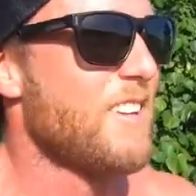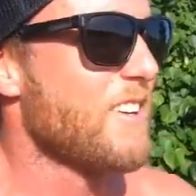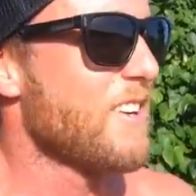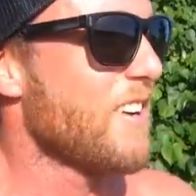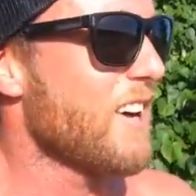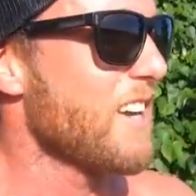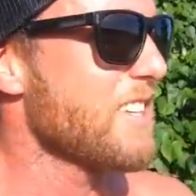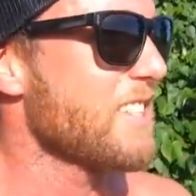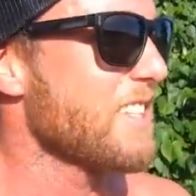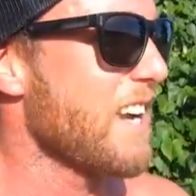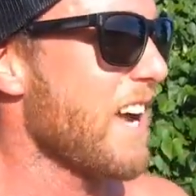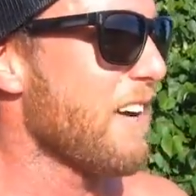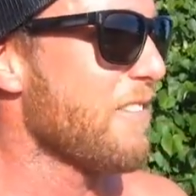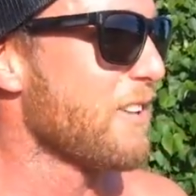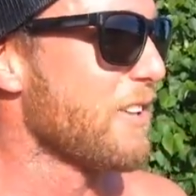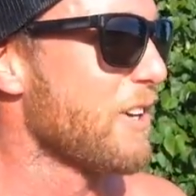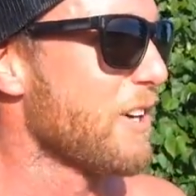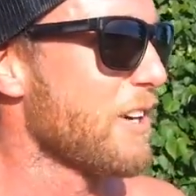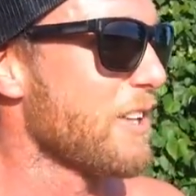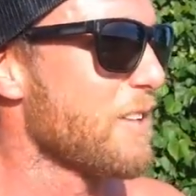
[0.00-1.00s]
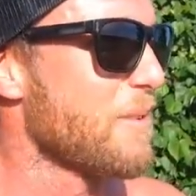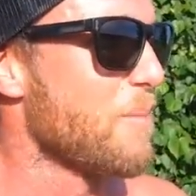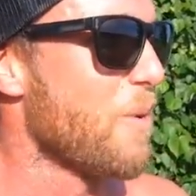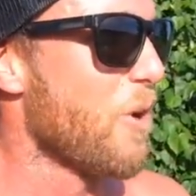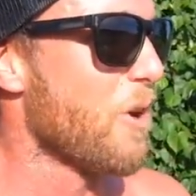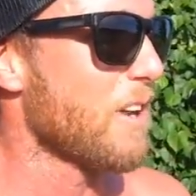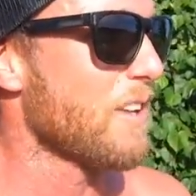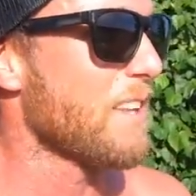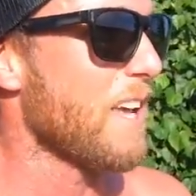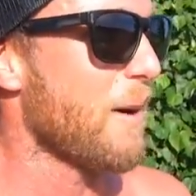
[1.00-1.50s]
You guys can have a look at the
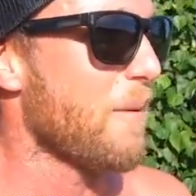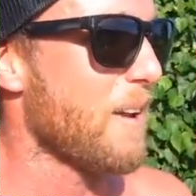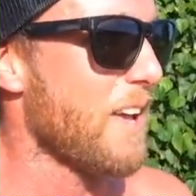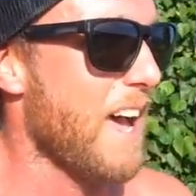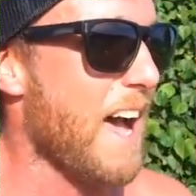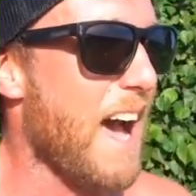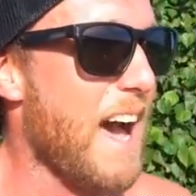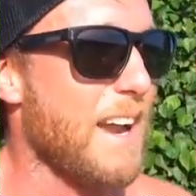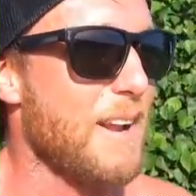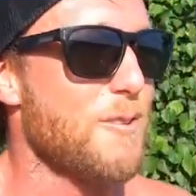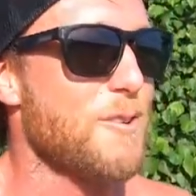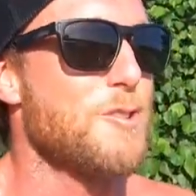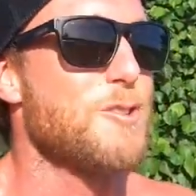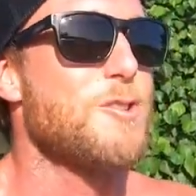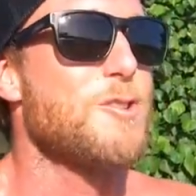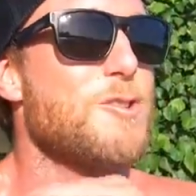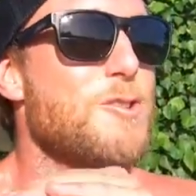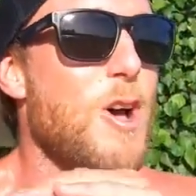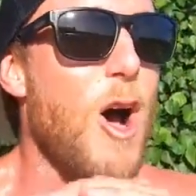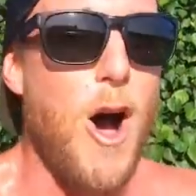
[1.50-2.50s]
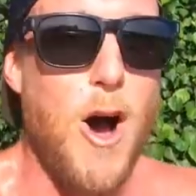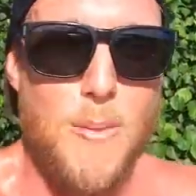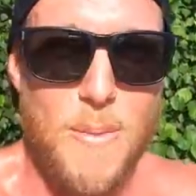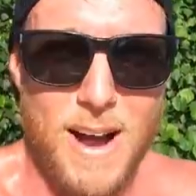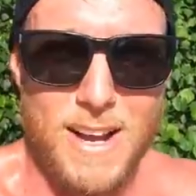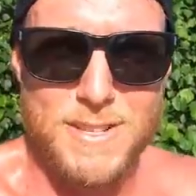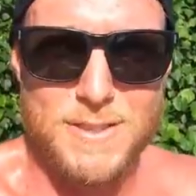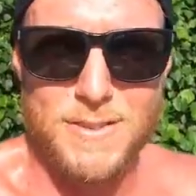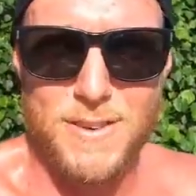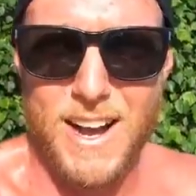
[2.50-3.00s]
morning that we had. It was so
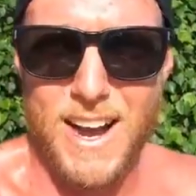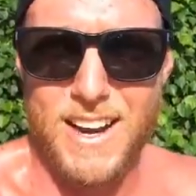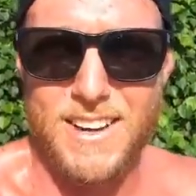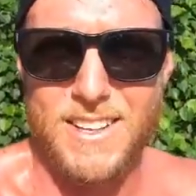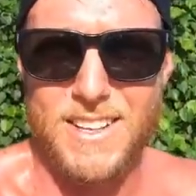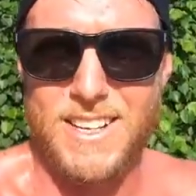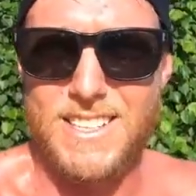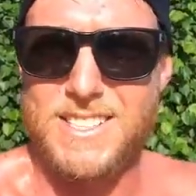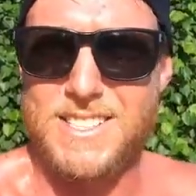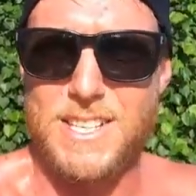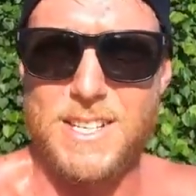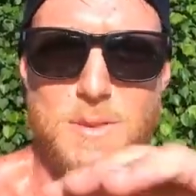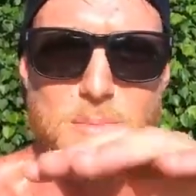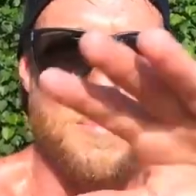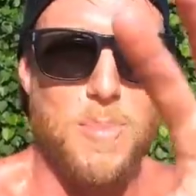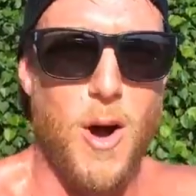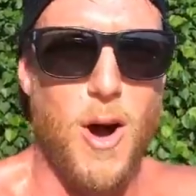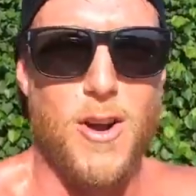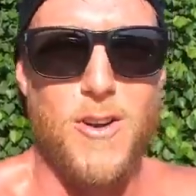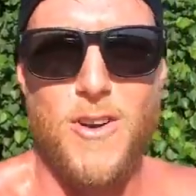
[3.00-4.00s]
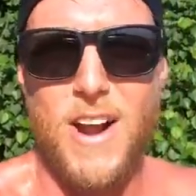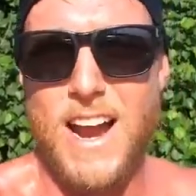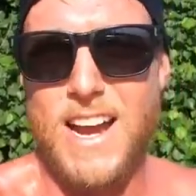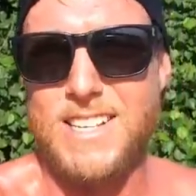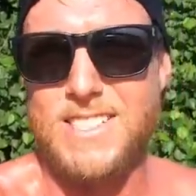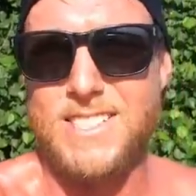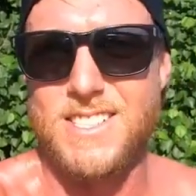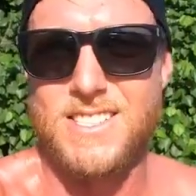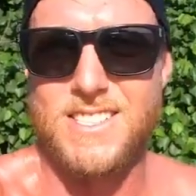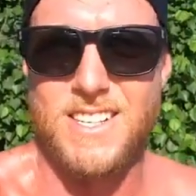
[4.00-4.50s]
much fun. You can see the boat
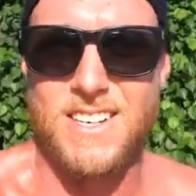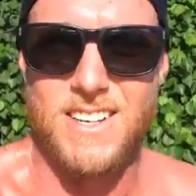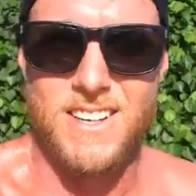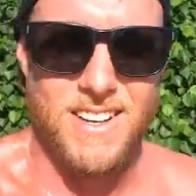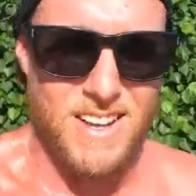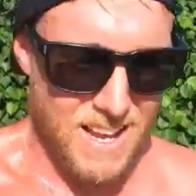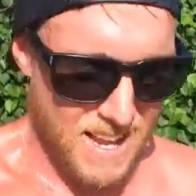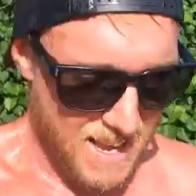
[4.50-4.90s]
races and